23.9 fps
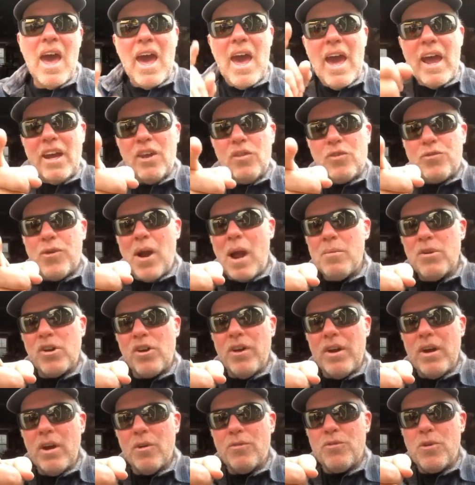Hey, it's
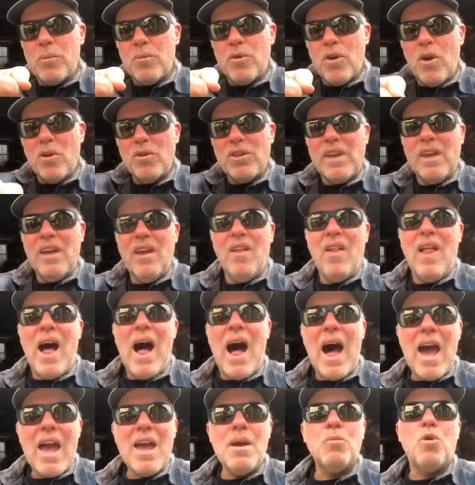Freiberger here from Roadkill.
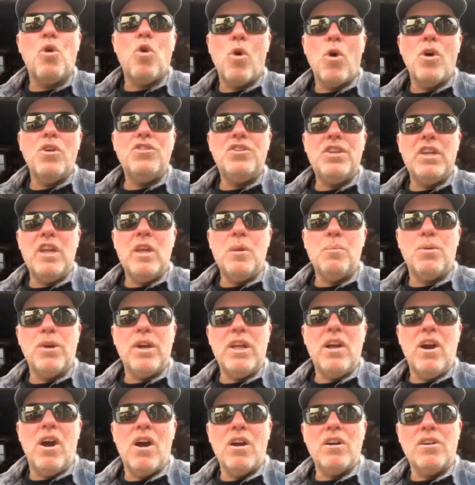I am quarantining
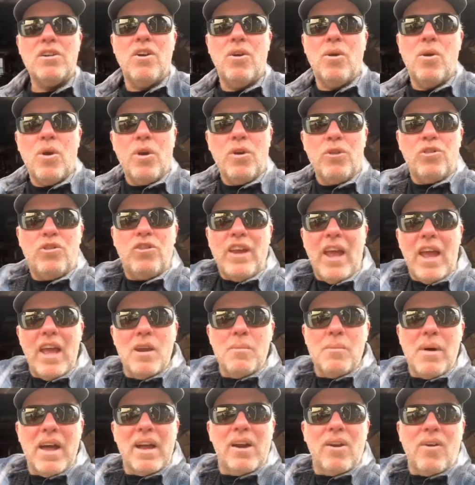pretty hardcore.
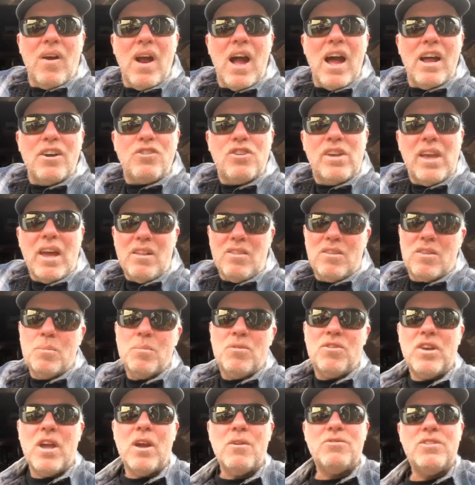Staying in my garage, getting
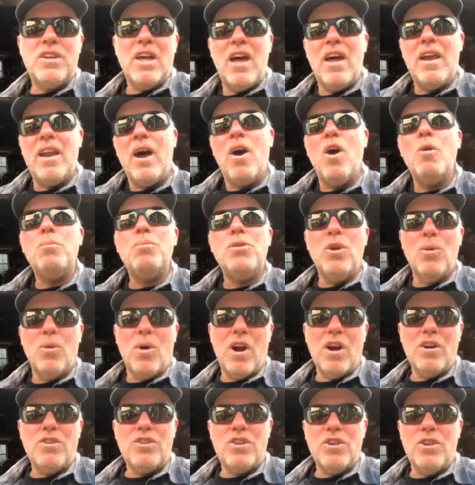some stuff done. I hope
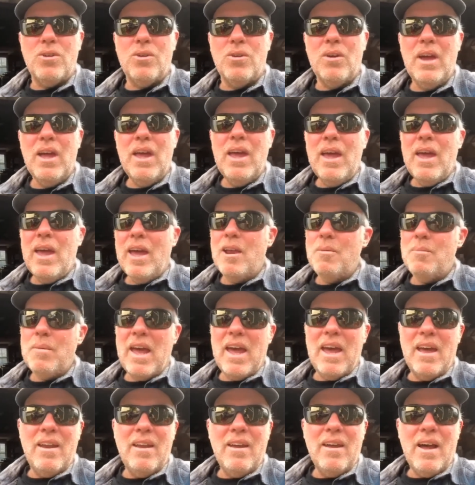you are too. And
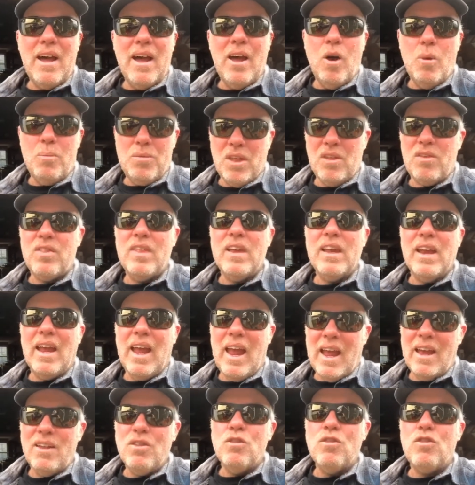man, I hope this
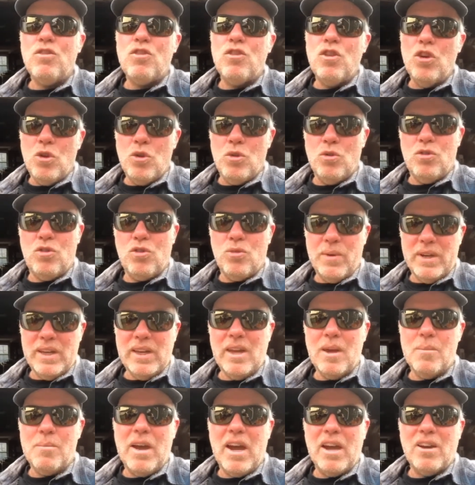thing ends soon so we
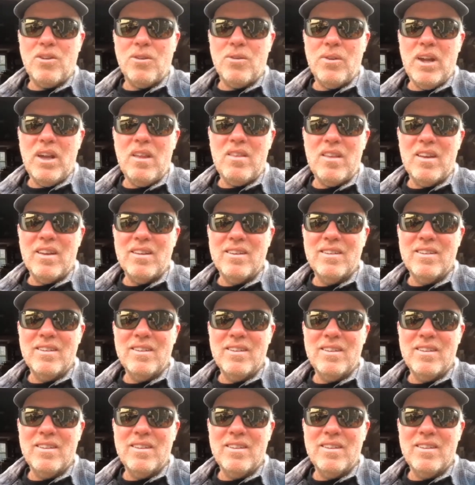can get back to racing.